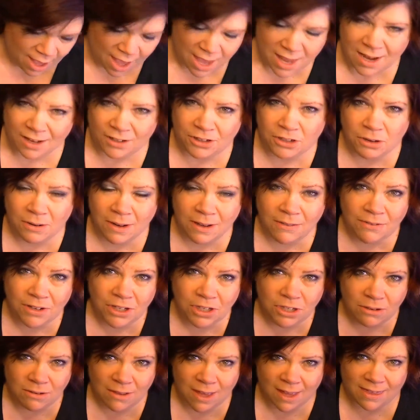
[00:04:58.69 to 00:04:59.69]
And I don't even
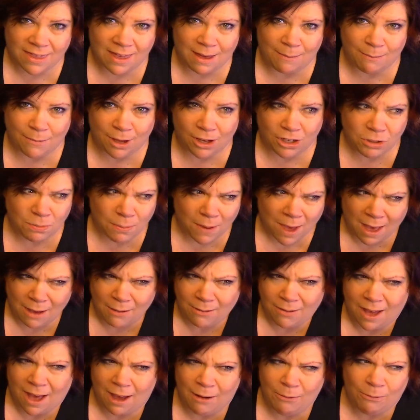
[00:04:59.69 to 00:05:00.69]
do that that much, but I,
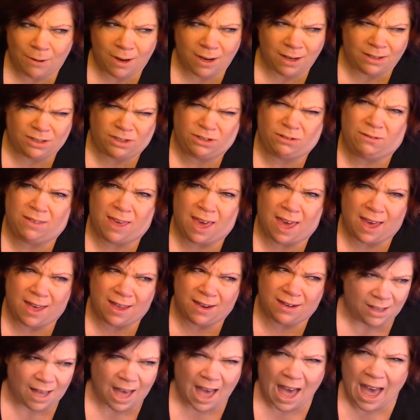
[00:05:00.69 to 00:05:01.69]
I want to do that.
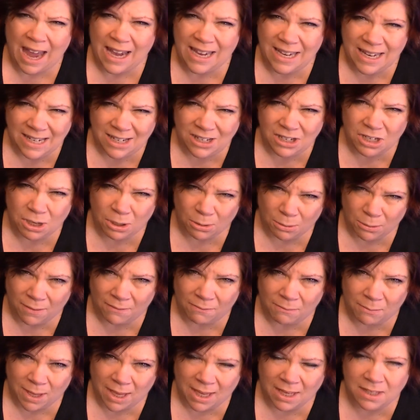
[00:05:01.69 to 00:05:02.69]
I need two
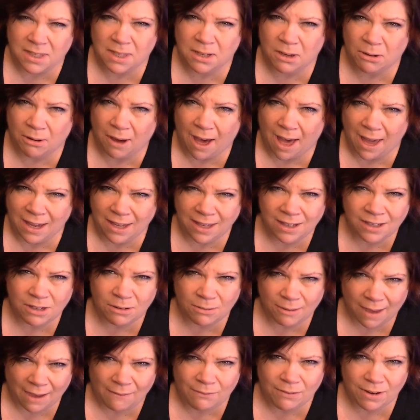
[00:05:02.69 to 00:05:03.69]
of me, so I can
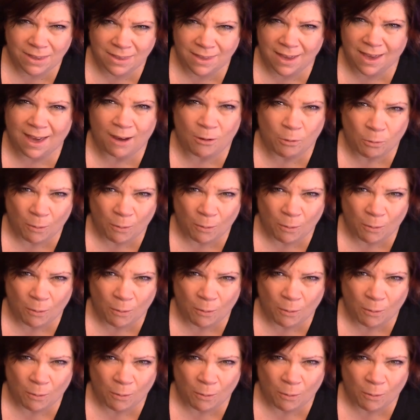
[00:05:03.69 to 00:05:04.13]
do everything I